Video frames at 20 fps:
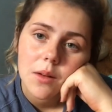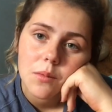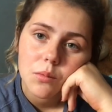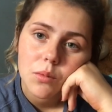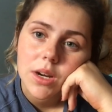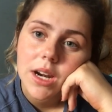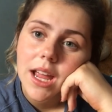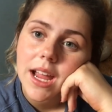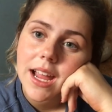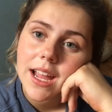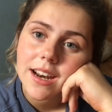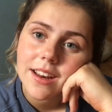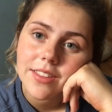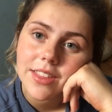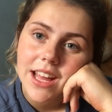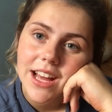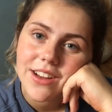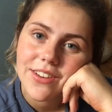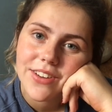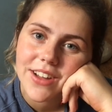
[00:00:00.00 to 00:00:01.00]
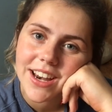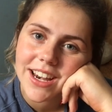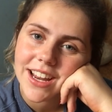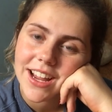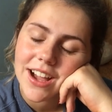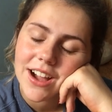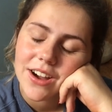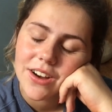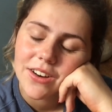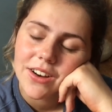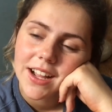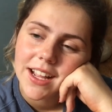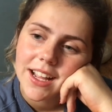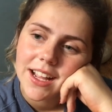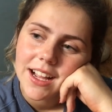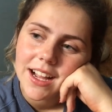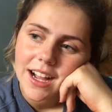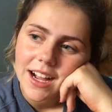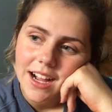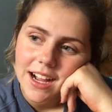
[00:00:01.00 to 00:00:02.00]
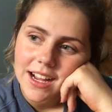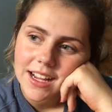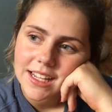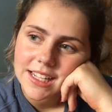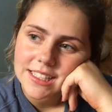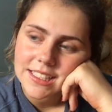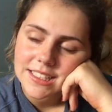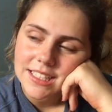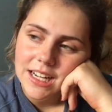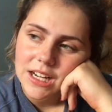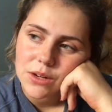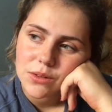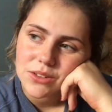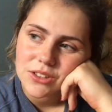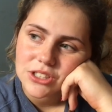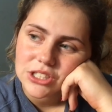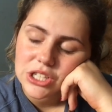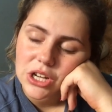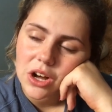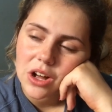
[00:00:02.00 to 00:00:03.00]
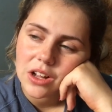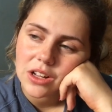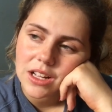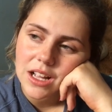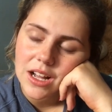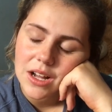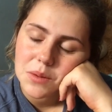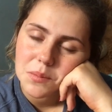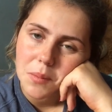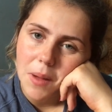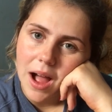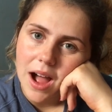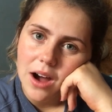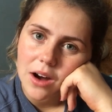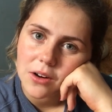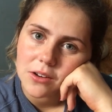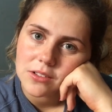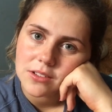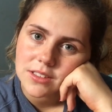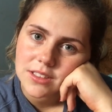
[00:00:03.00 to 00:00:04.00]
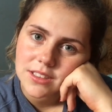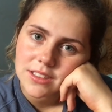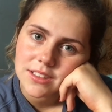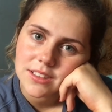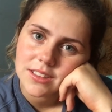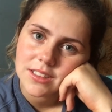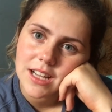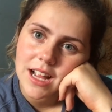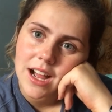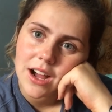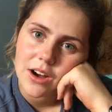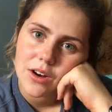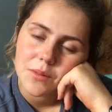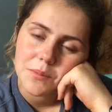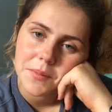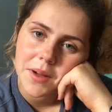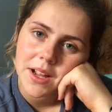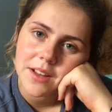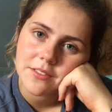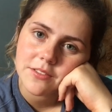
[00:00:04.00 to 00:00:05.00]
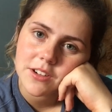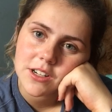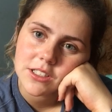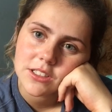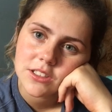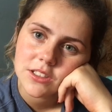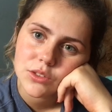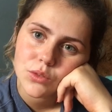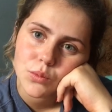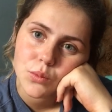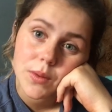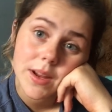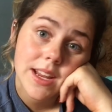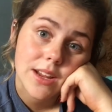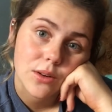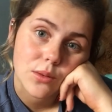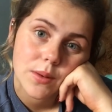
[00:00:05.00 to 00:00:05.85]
When I edit that video, I guess I will talk about how my first week